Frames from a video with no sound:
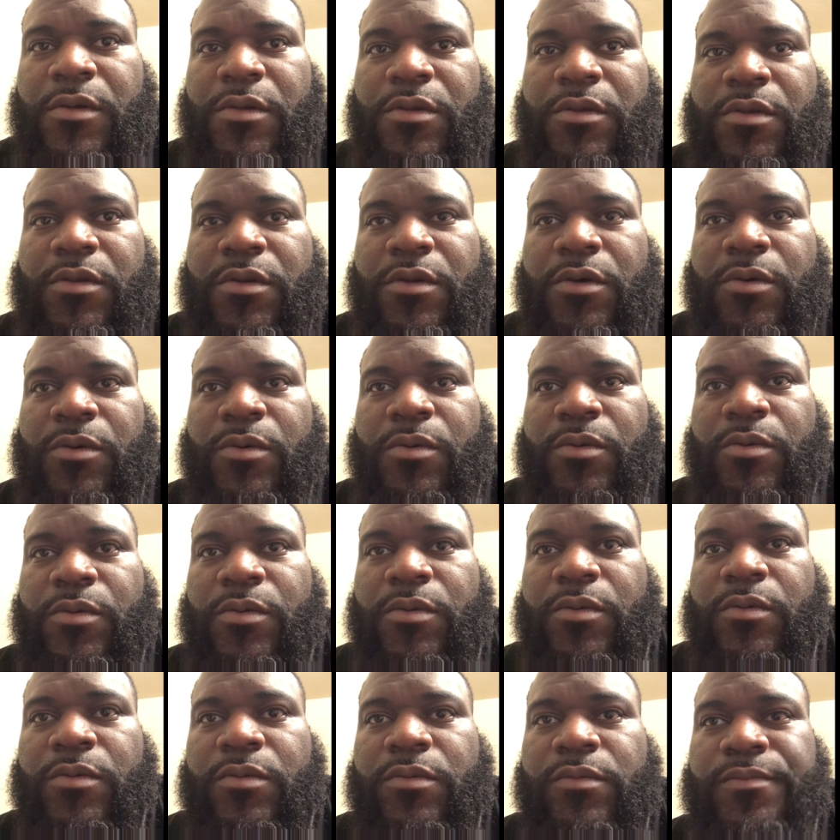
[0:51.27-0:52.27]
you know,
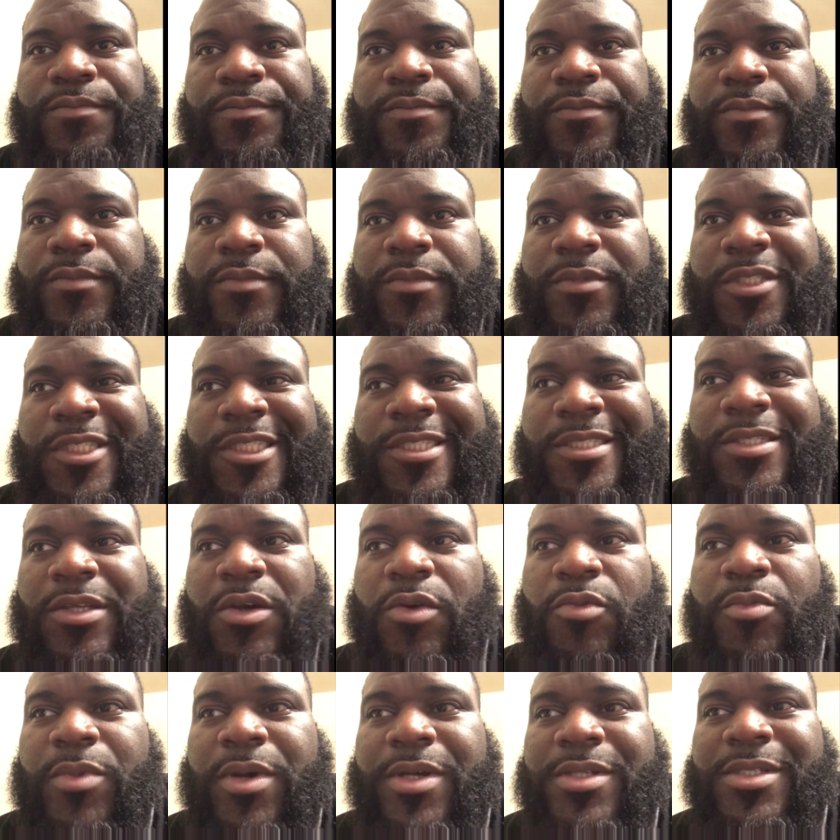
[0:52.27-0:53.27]
there's
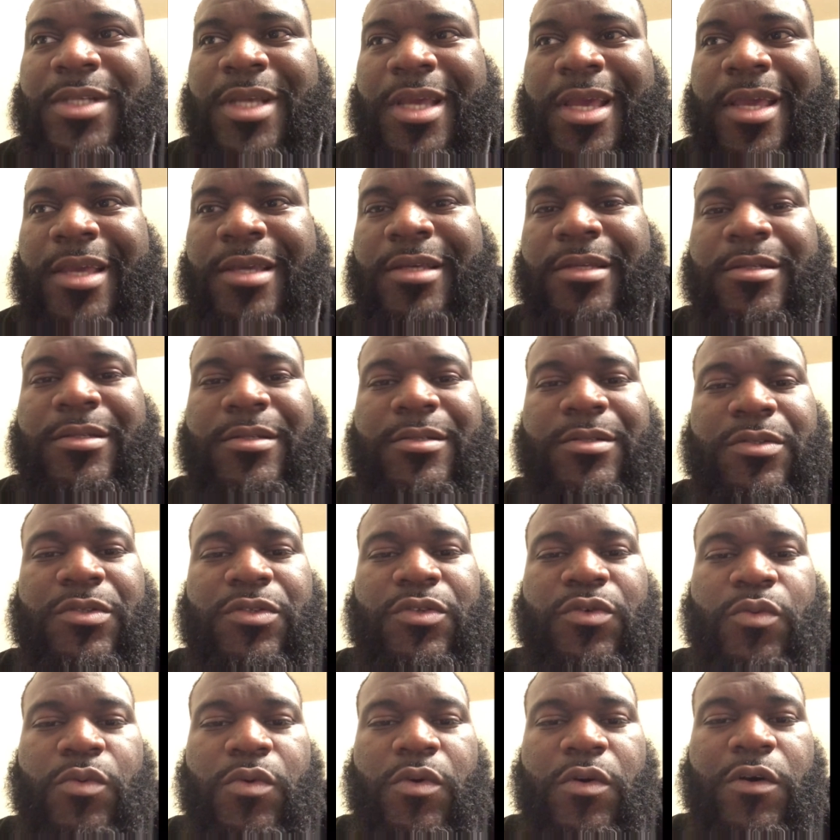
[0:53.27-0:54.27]
so much hate
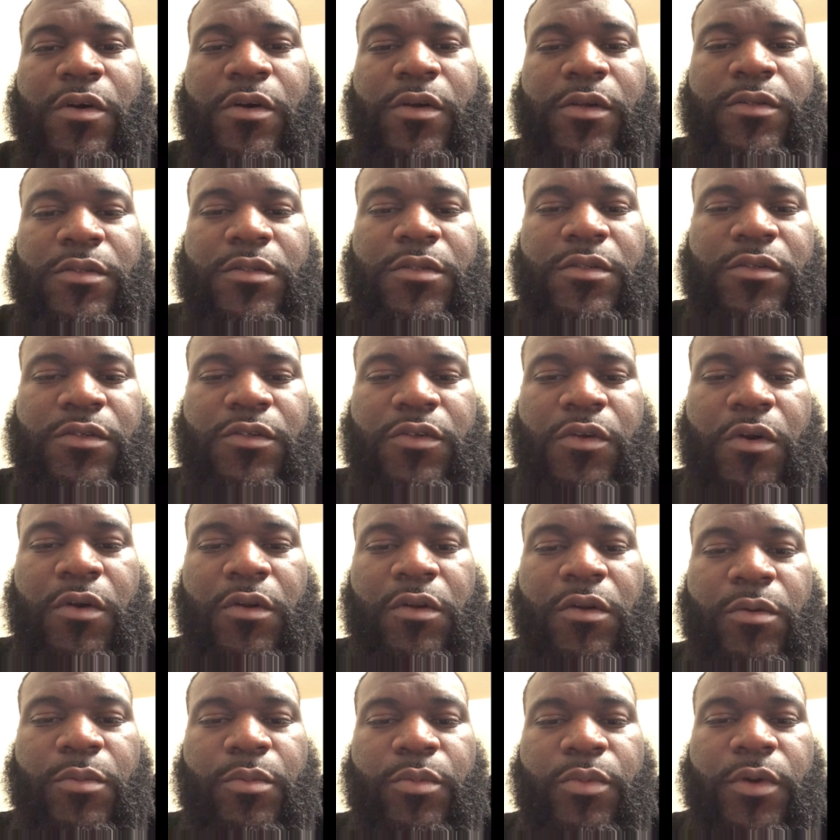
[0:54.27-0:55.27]
towards the
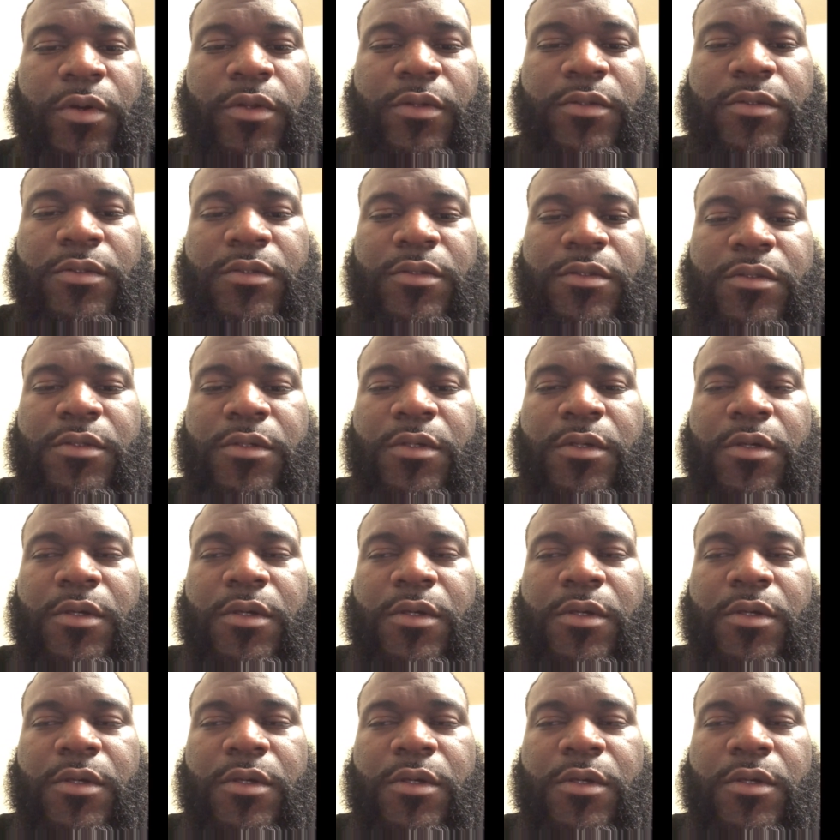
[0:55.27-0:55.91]
Charlo Brothers.